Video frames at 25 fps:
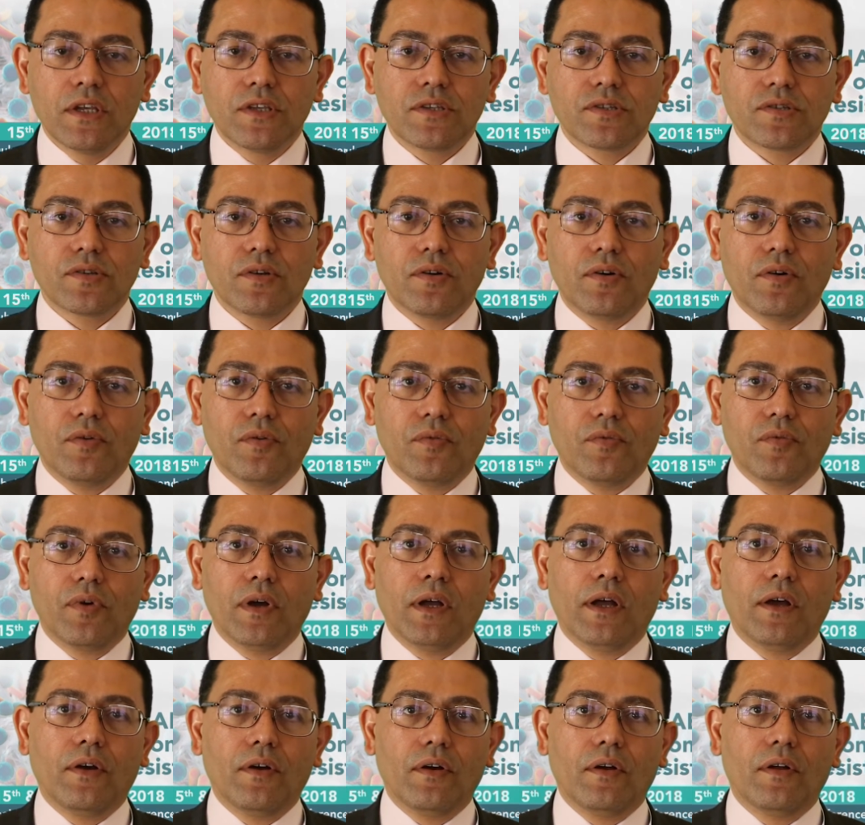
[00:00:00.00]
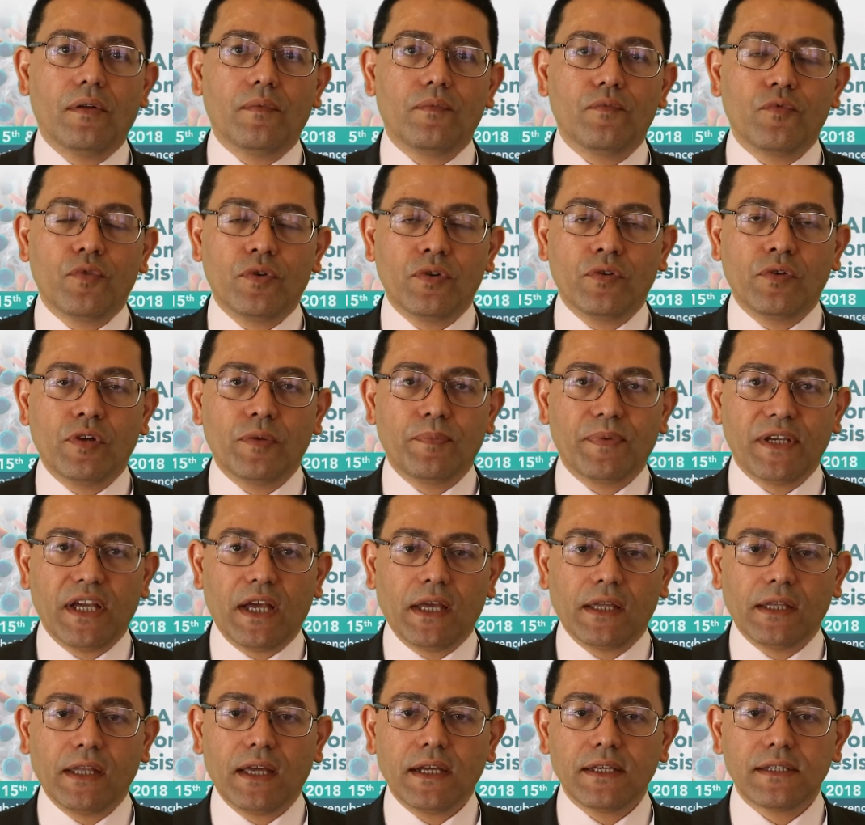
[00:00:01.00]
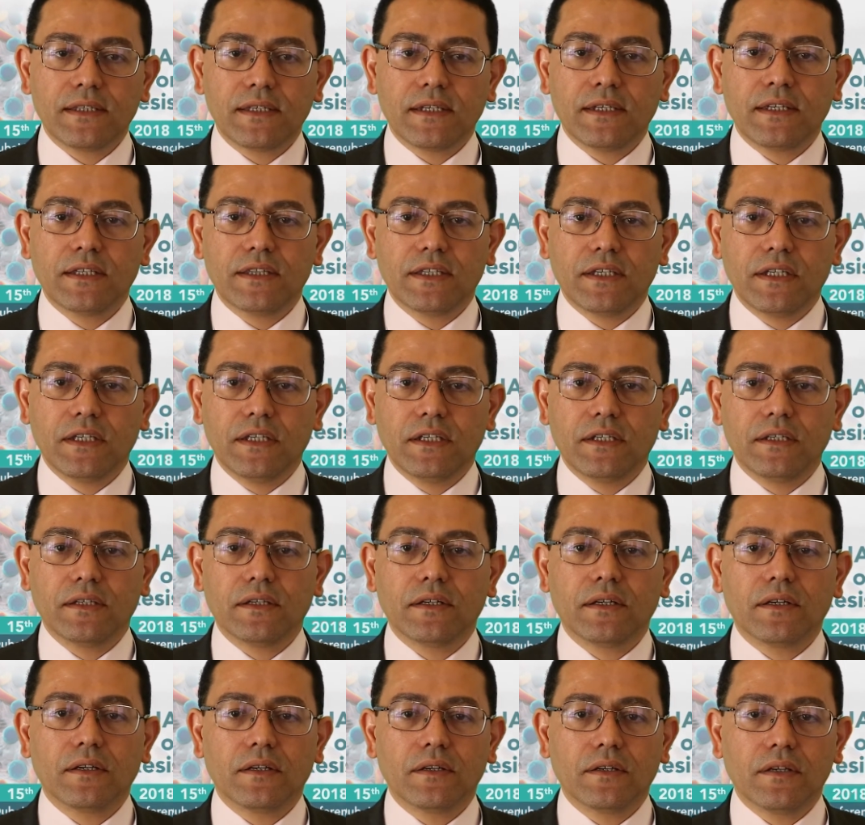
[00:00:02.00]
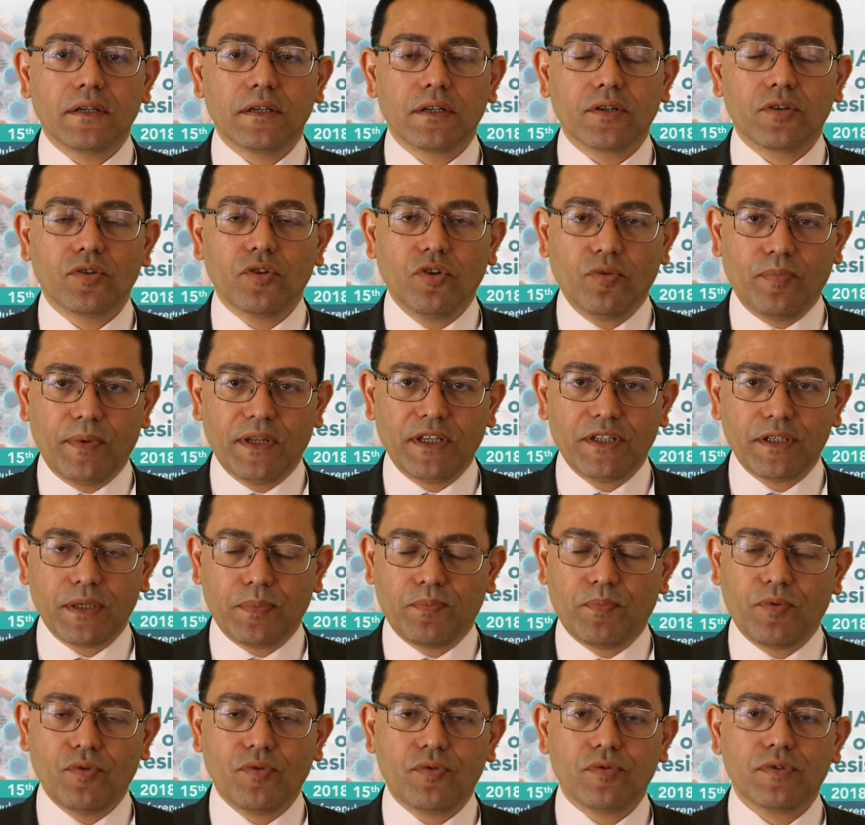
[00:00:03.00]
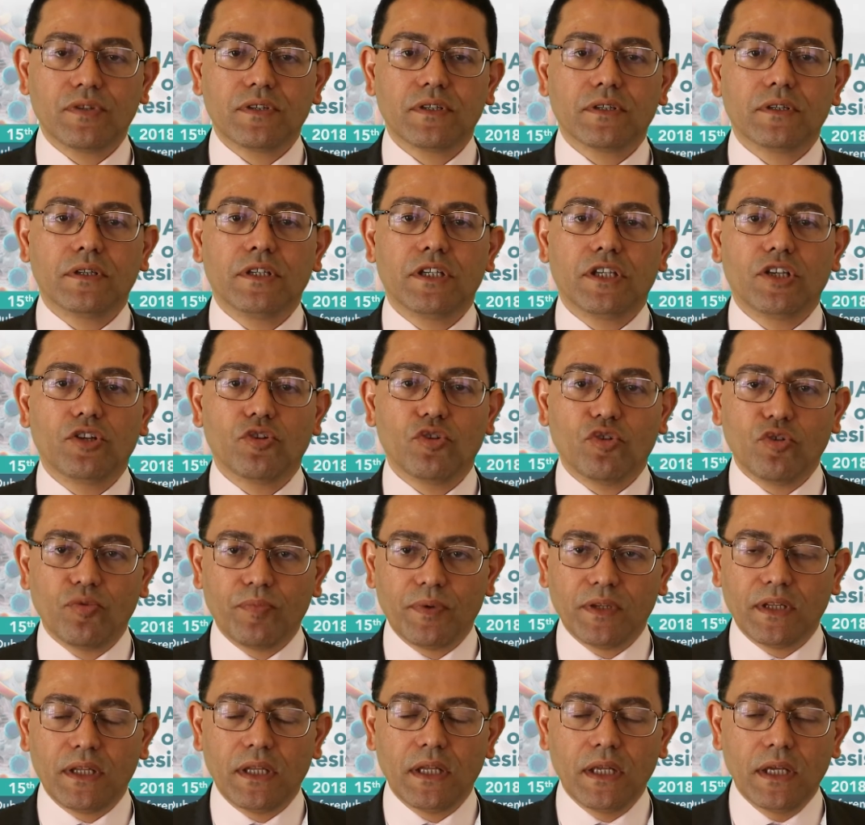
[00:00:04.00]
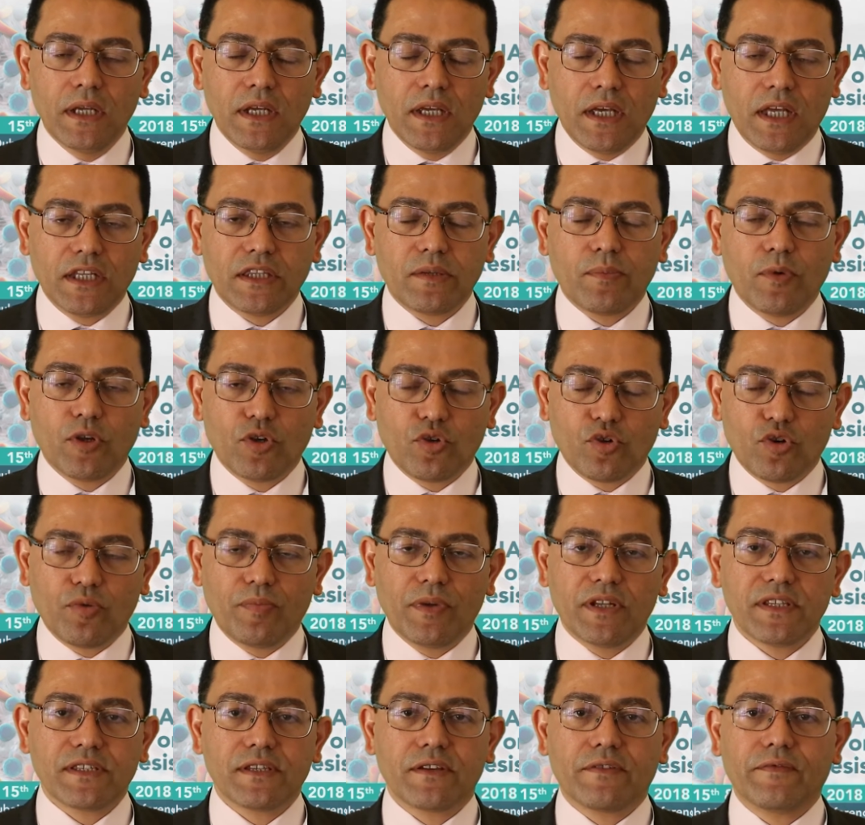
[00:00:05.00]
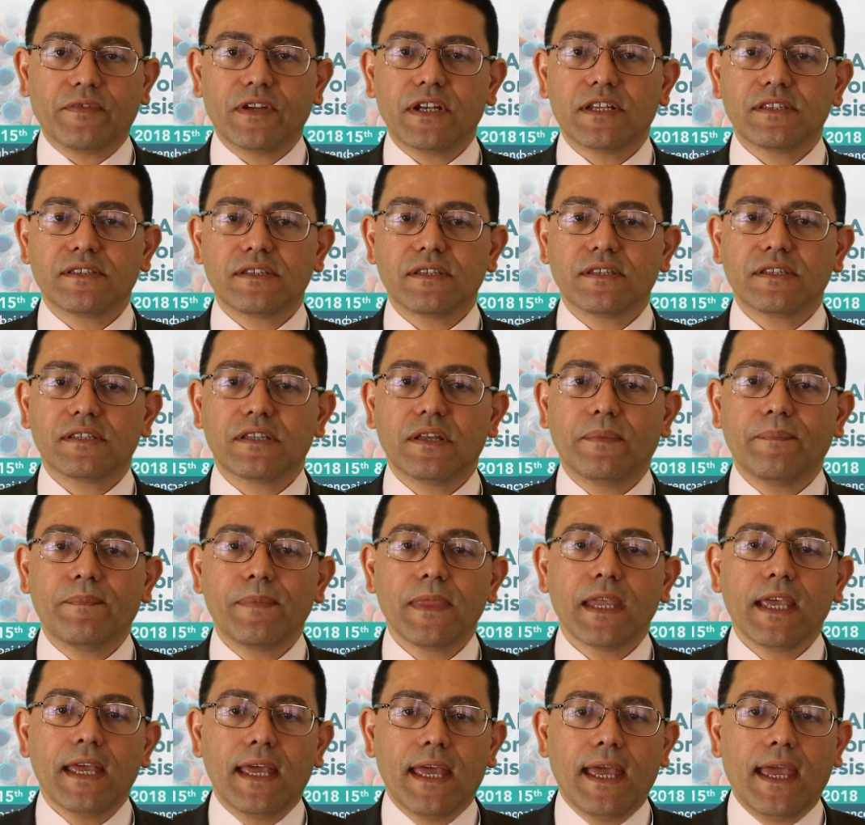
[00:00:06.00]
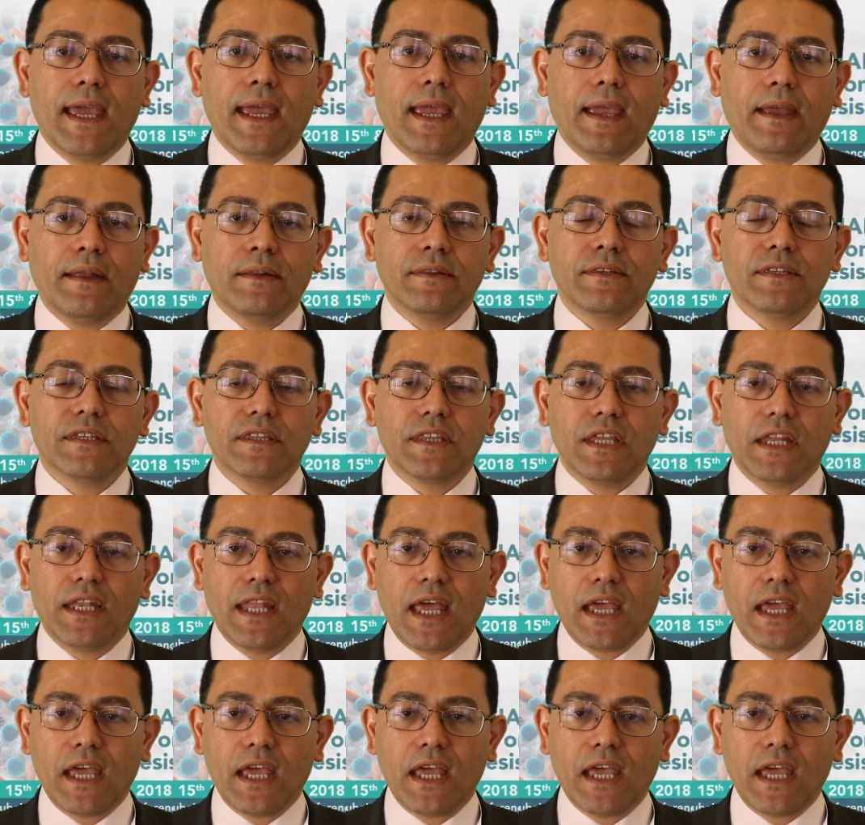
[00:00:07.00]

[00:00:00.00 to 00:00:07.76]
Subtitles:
So we will be highlighting the global report, the global antimicrobial surveillance system, and the